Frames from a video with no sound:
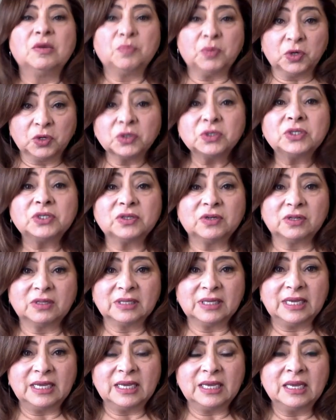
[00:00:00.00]

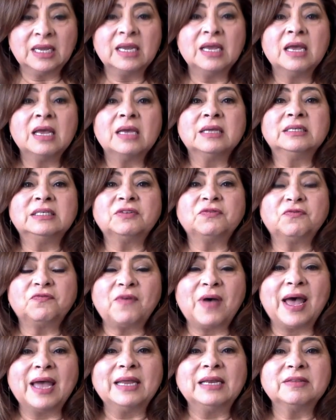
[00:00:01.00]
personally
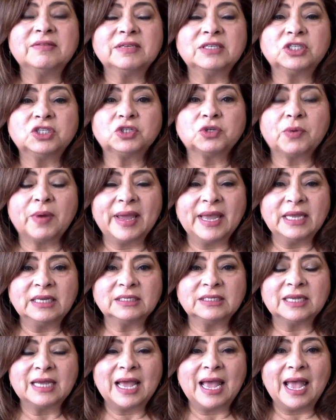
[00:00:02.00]
define this trait
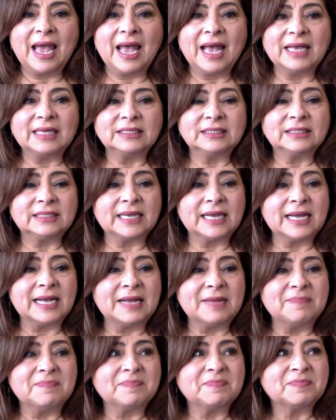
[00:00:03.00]
as
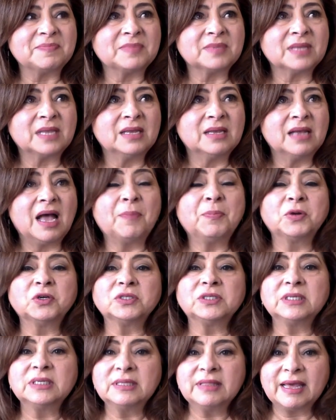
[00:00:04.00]
a
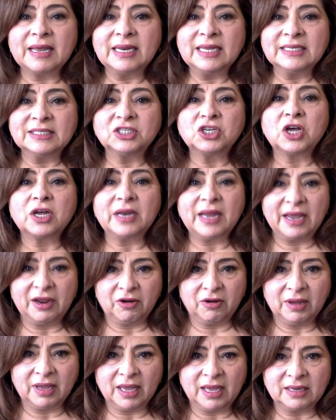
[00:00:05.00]
person that is not
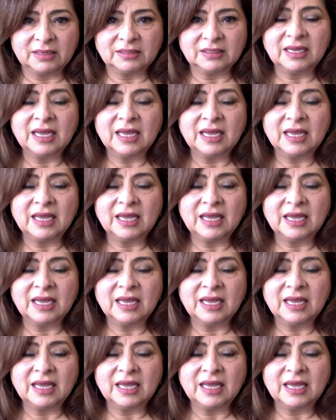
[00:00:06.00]
arrogant.